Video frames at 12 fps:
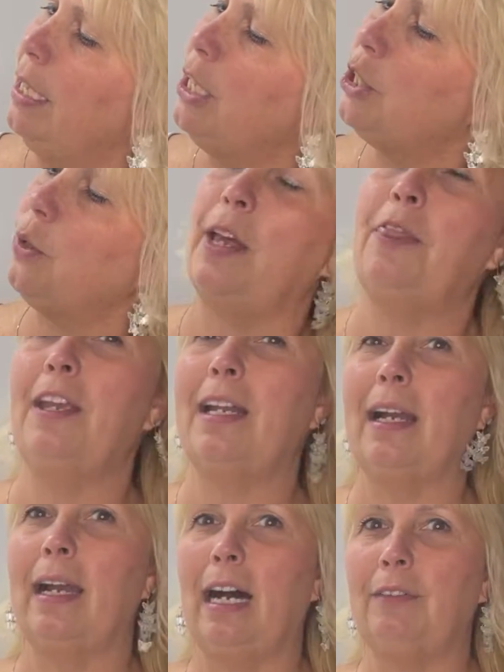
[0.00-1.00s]
So I think I
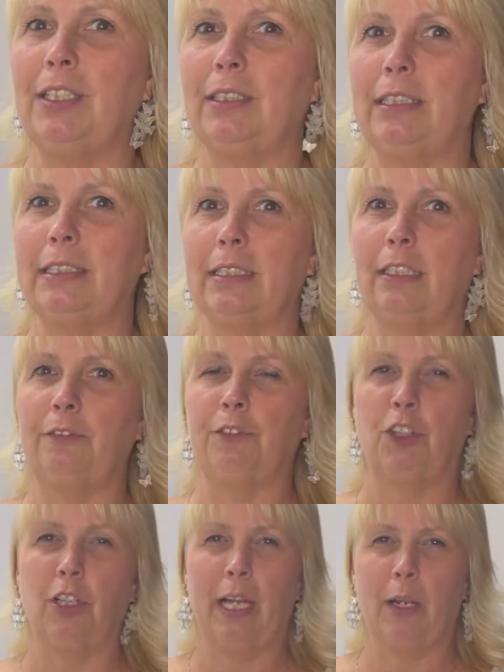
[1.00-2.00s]
have it listed
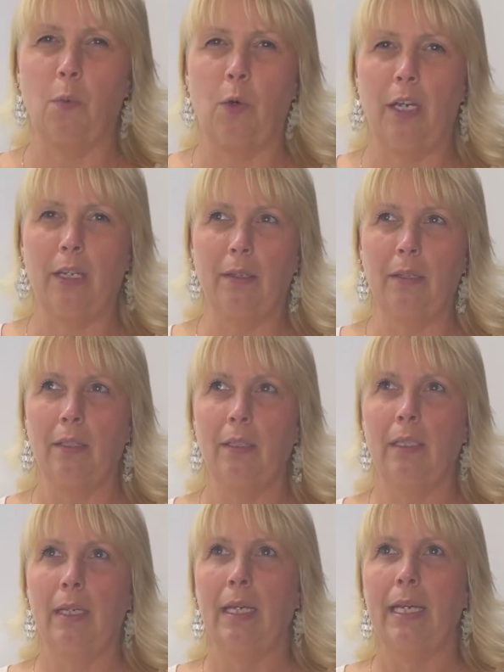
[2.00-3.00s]
for like
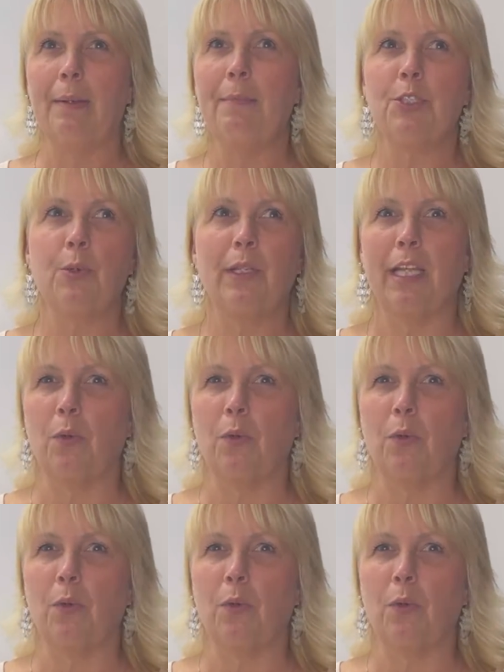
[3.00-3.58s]
in between like